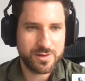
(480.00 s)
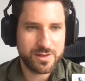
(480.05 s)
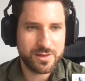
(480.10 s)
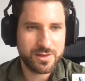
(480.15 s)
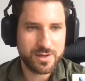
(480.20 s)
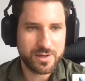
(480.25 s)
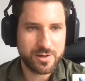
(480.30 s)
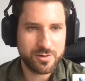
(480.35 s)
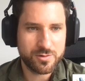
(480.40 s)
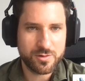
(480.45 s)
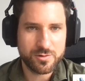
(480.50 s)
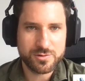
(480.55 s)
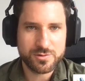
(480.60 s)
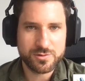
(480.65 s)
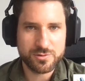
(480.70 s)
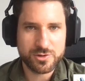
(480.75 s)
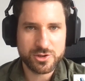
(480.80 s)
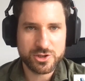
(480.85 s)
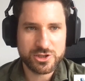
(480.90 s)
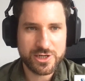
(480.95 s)
that they can
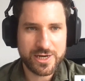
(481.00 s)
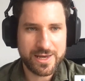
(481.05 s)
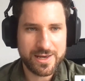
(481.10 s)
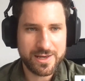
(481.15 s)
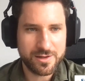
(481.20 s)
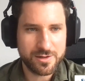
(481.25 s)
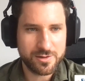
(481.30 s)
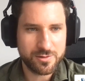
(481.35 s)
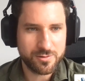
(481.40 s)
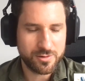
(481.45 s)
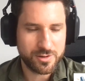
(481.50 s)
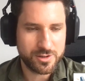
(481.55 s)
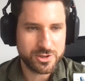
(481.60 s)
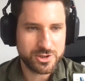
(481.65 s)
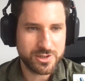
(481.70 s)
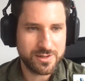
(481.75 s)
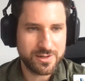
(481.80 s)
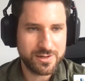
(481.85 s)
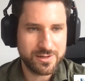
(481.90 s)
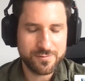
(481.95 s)
also share the
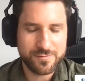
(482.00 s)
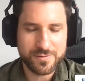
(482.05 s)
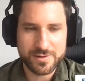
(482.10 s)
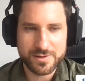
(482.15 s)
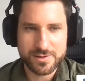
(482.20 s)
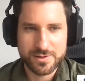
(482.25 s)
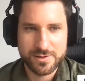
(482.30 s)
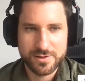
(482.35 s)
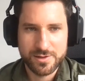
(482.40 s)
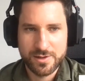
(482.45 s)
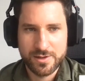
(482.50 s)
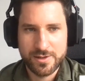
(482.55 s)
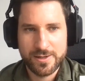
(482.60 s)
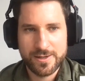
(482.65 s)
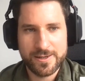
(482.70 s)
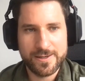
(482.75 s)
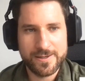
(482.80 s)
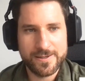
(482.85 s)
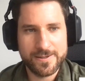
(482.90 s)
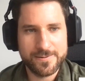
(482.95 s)
knowledge and leave it
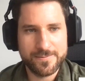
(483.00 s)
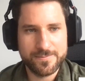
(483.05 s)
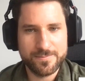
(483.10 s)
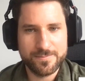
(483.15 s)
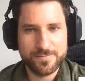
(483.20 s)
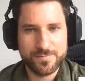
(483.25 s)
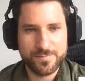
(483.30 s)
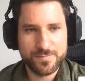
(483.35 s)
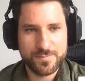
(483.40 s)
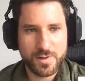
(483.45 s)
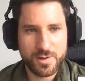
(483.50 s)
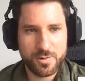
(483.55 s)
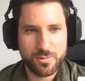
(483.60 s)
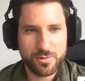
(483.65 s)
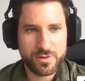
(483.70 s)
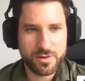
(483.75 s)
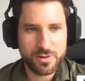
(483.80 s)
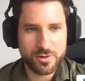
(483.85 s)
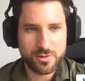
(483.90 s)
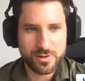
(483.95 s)

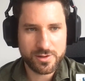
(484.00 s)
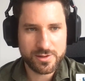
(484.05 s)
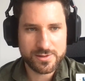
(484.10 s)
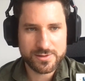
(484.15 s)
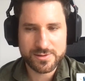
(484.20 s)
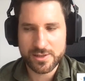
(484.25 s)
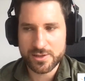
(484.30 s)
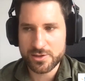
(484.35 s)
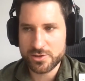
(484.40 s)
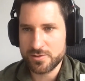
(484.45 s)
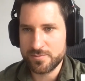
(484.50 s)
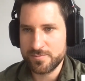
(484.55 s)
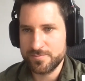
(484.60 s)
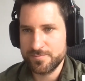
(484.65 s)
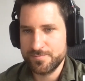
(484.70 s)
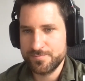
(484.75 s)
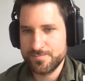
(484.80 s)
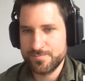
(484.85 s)
within the organization.